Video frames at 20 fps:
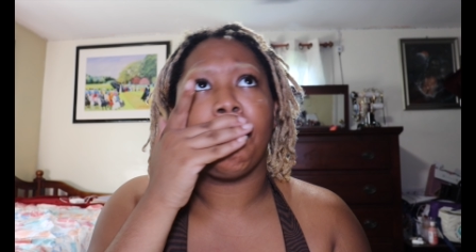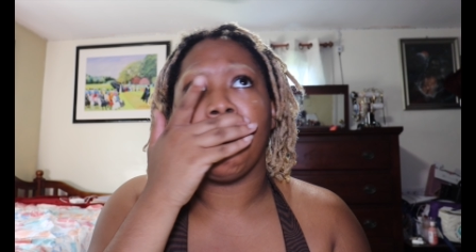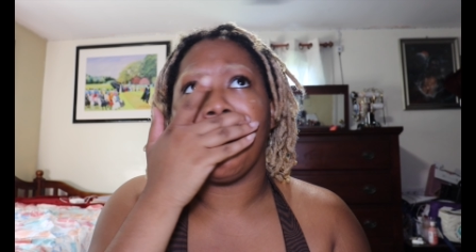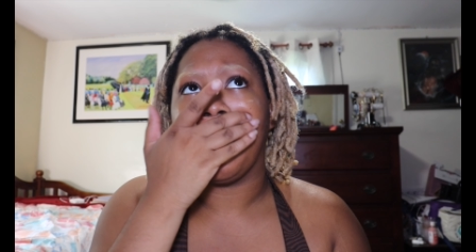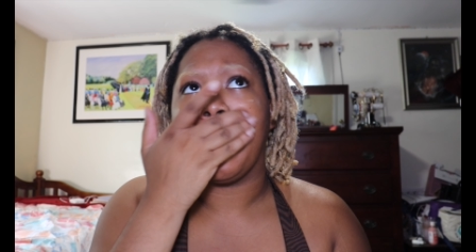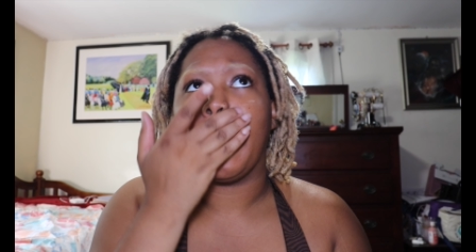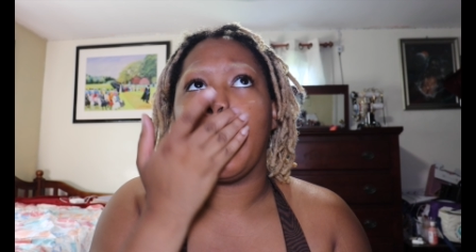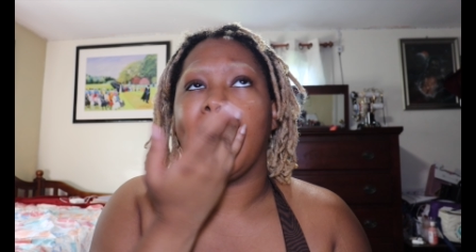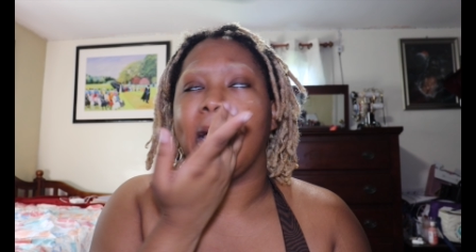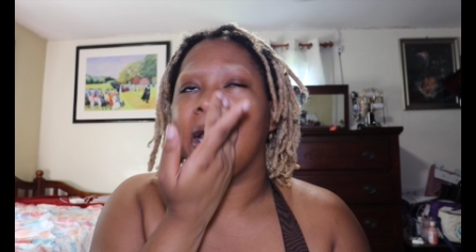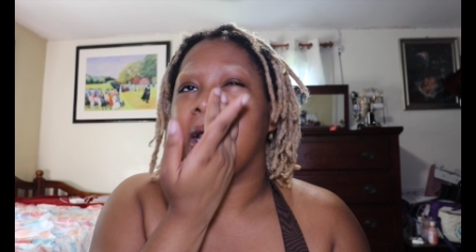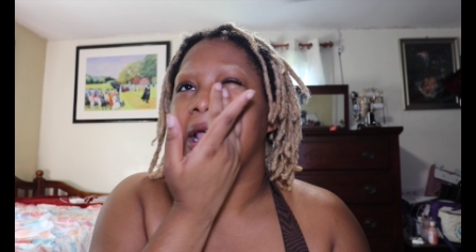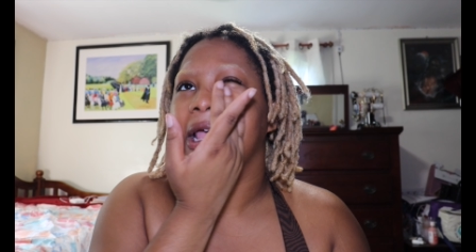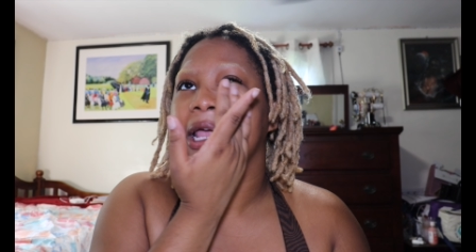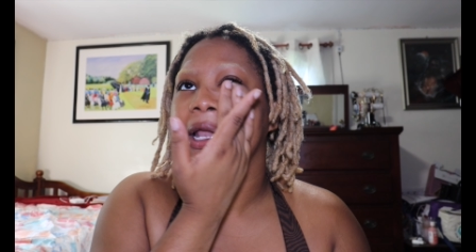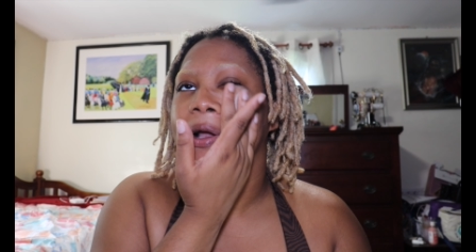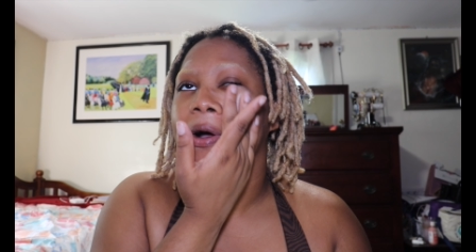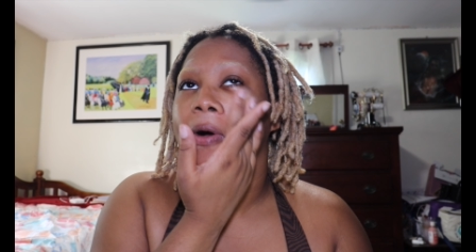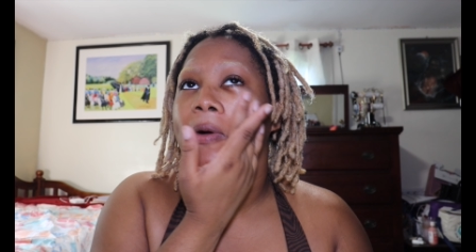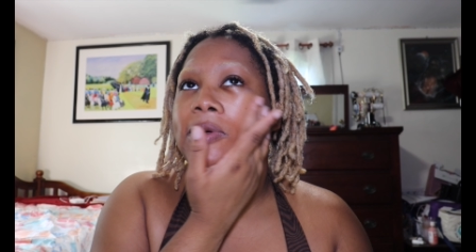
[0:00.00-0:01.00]
And
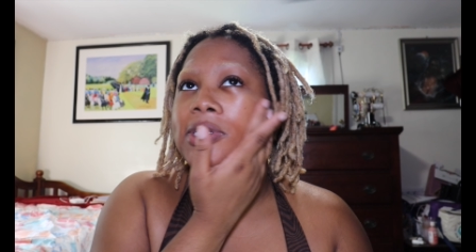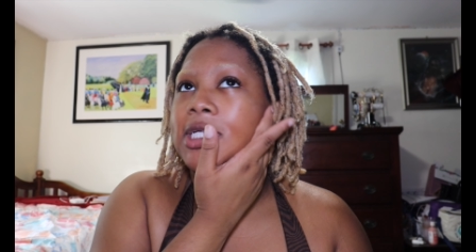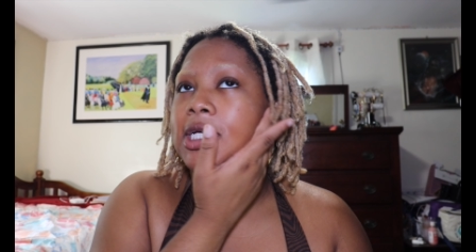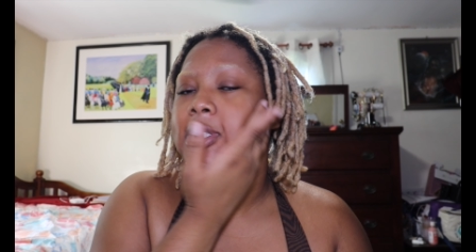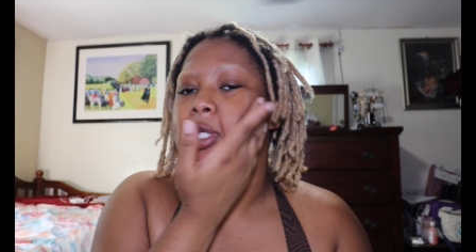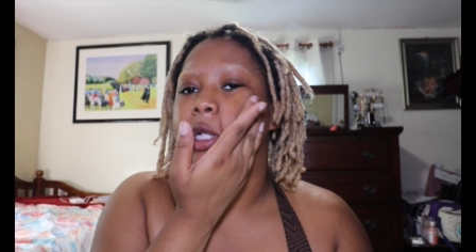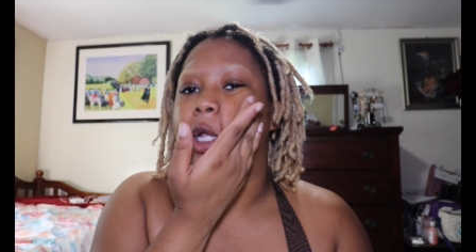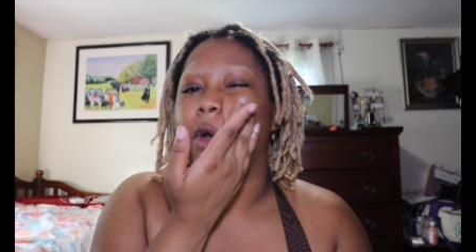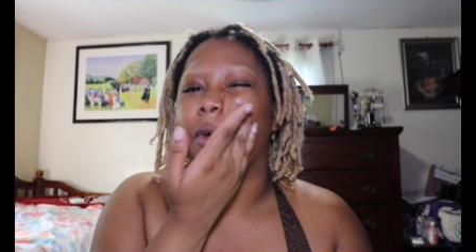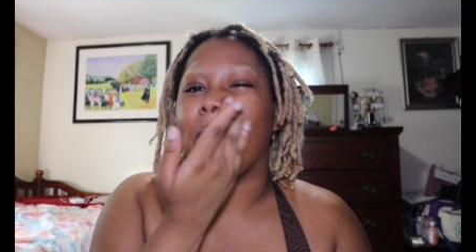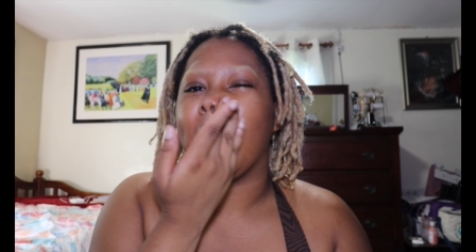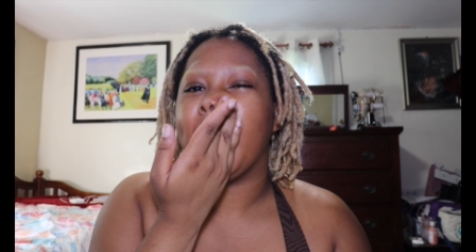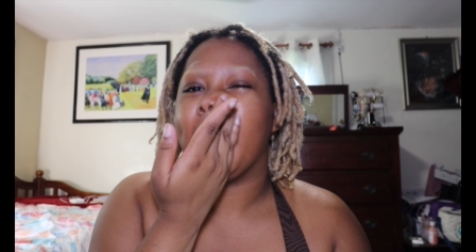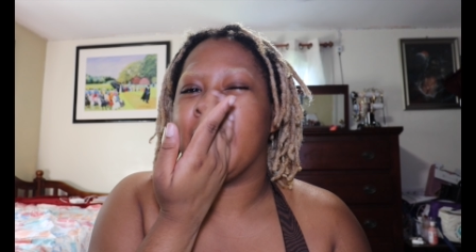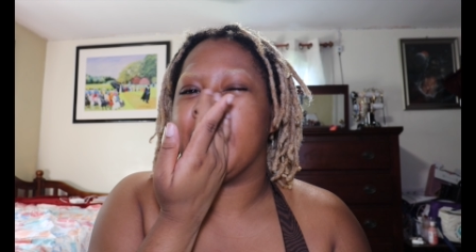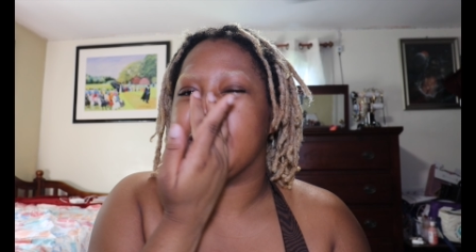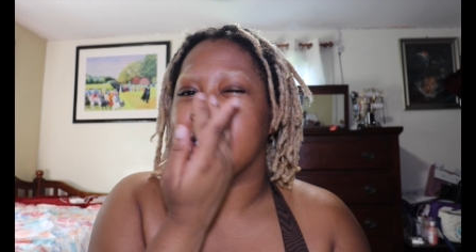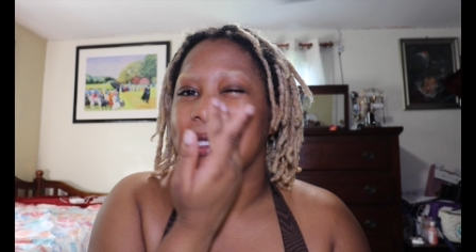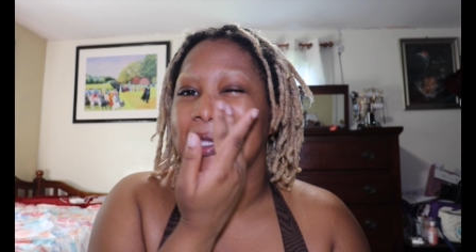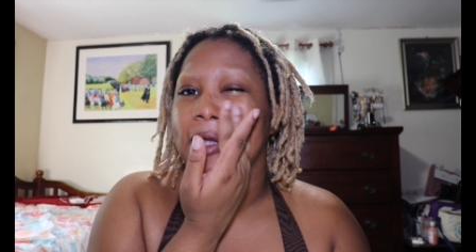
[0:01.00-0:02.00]
it always gets a lot of
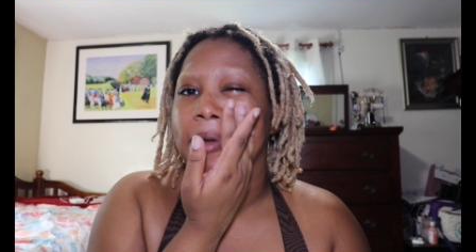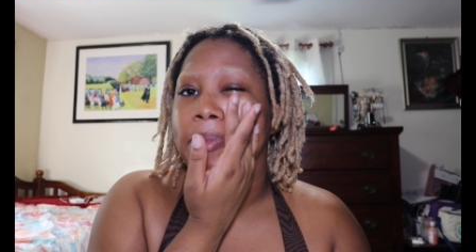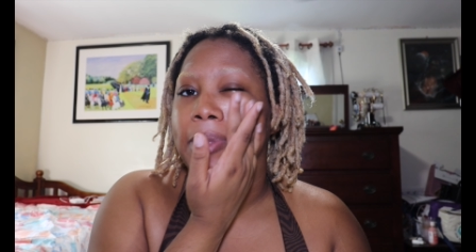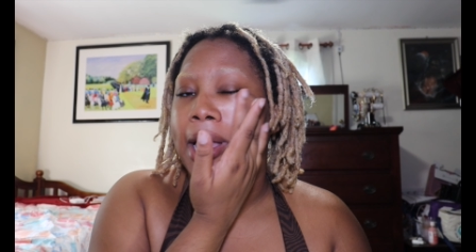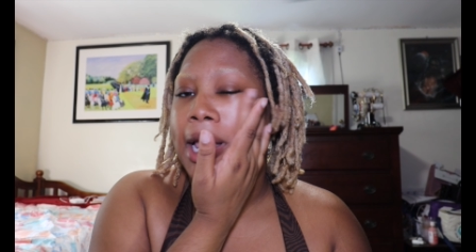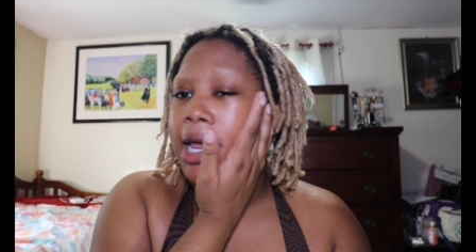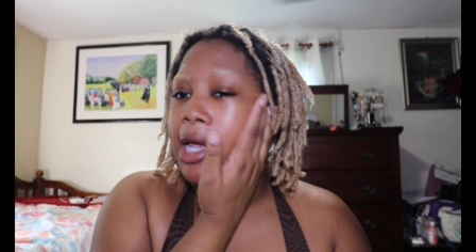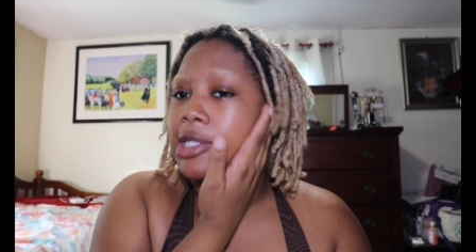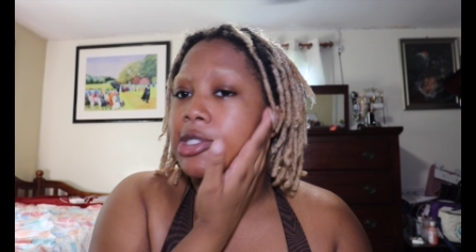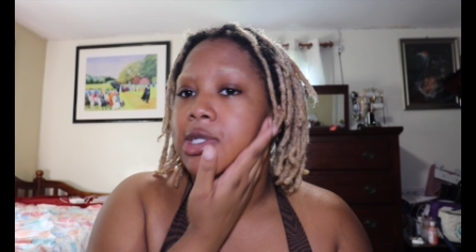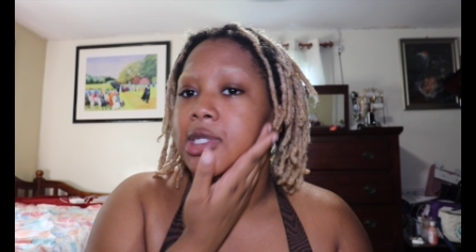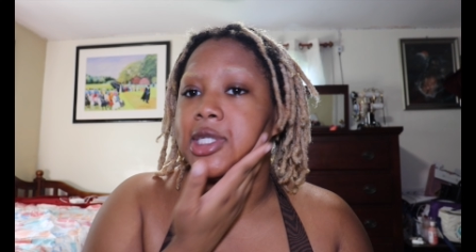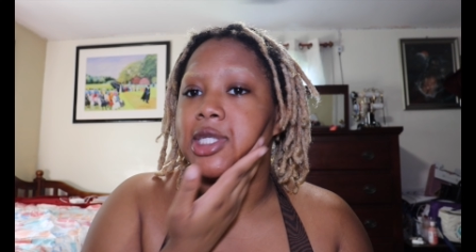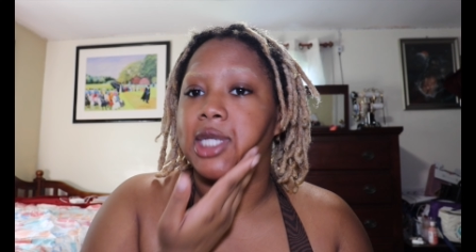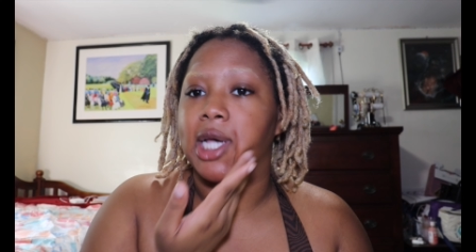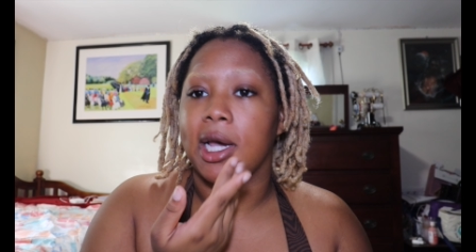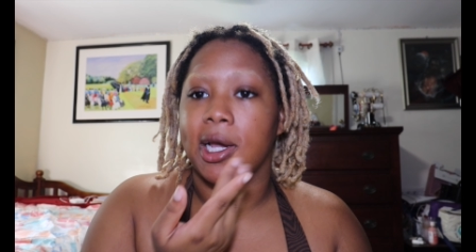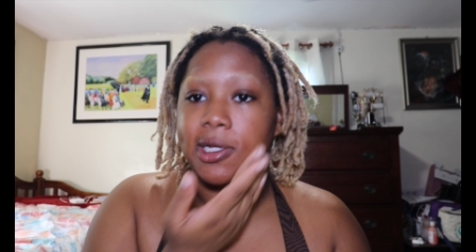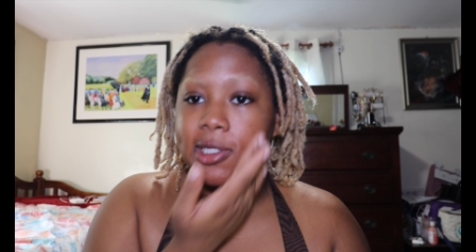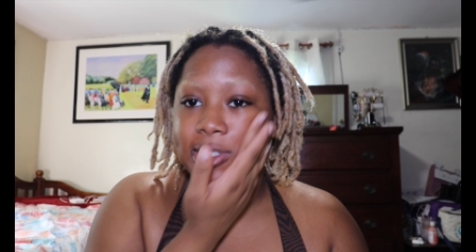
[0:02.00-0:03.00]
whiteheads and a lot of blackheads on the
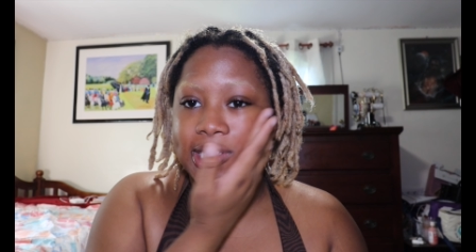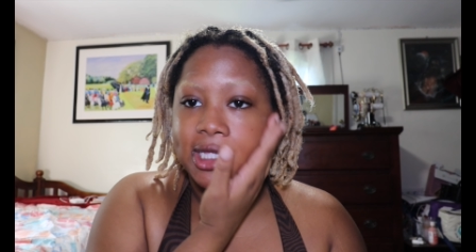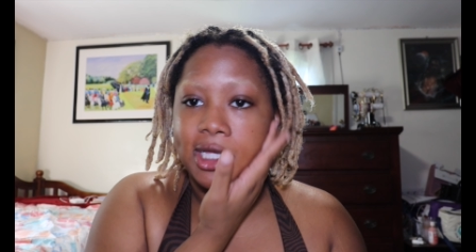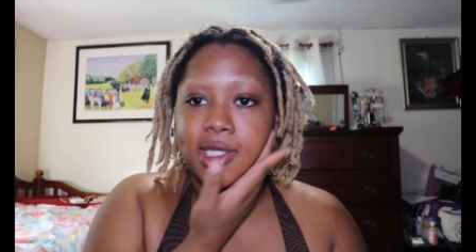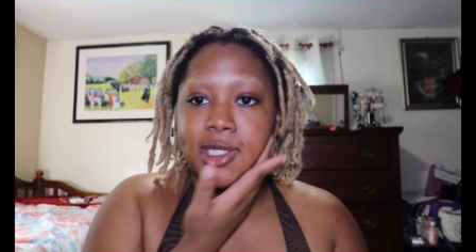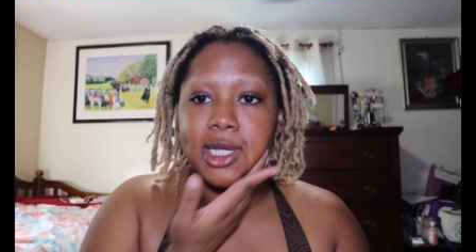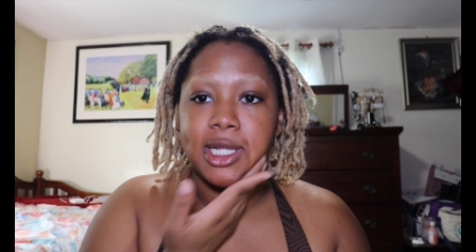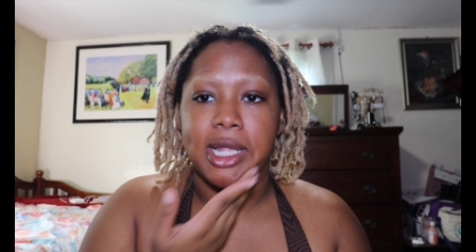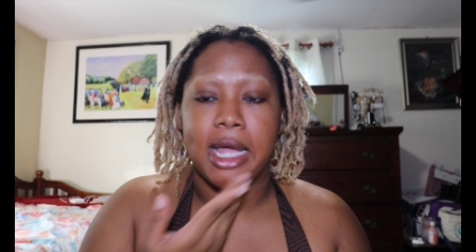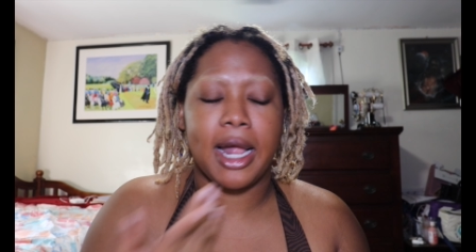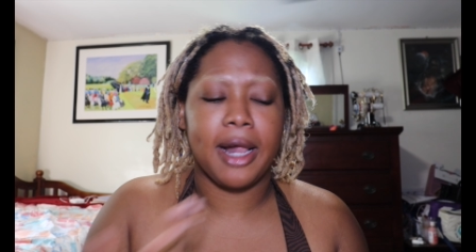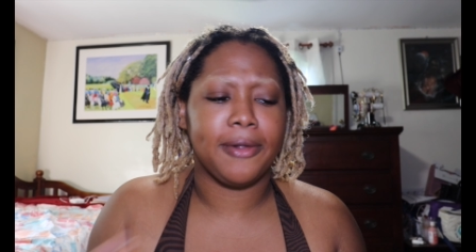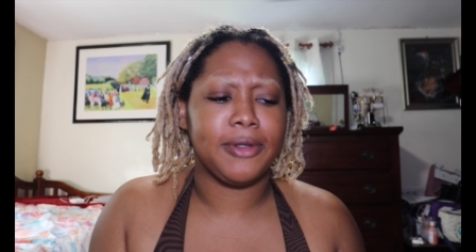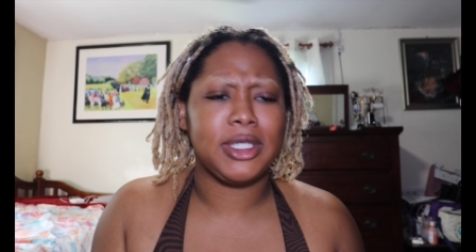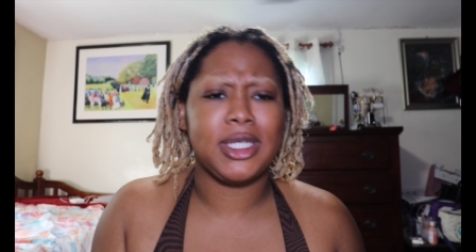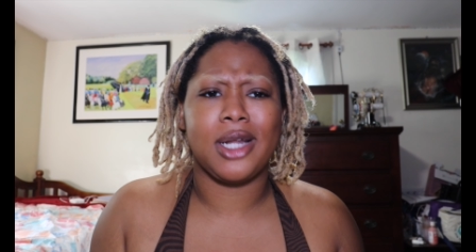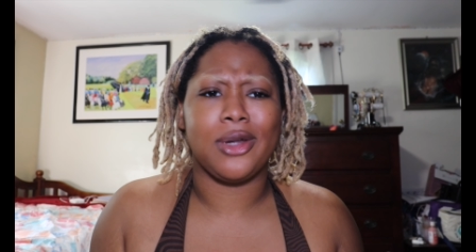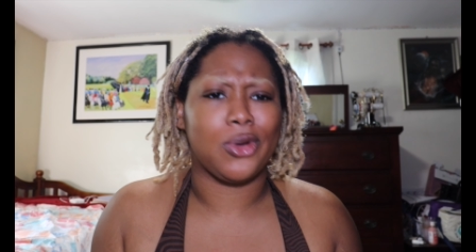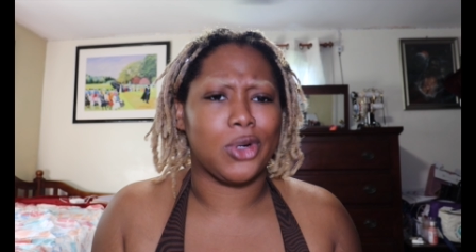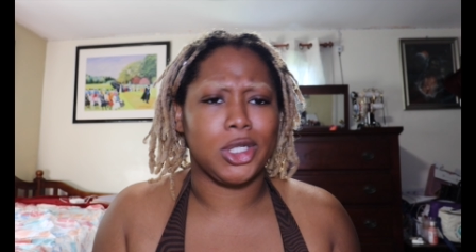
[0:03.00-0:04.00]
sides and things like that.
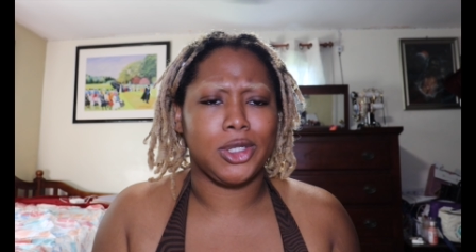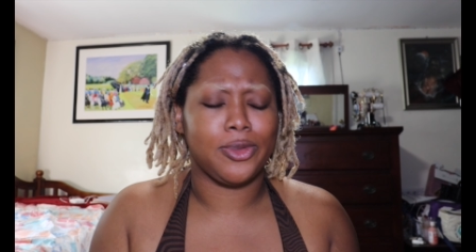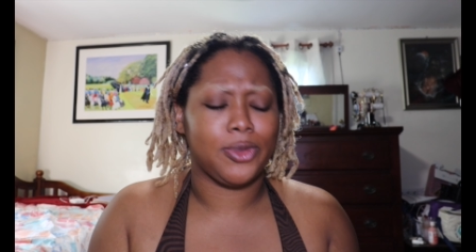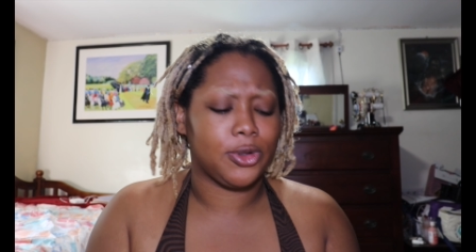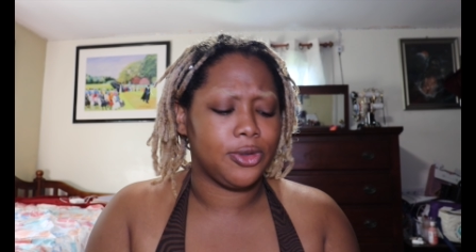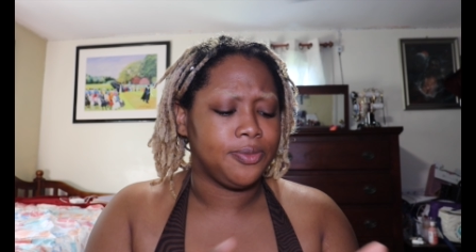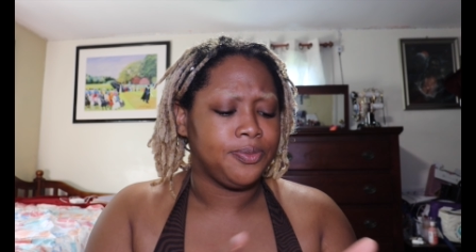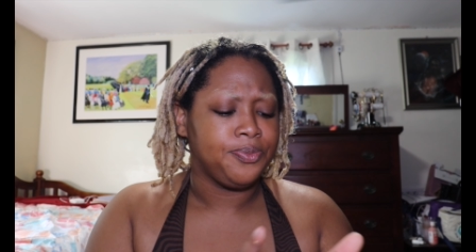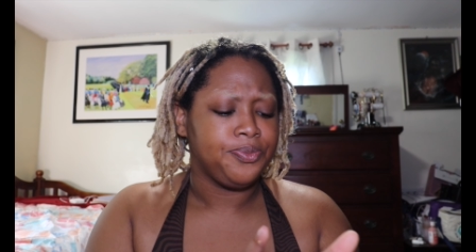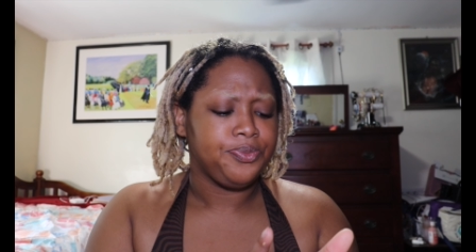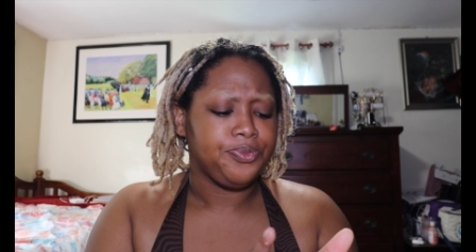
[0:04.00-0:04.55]
It's not noticeable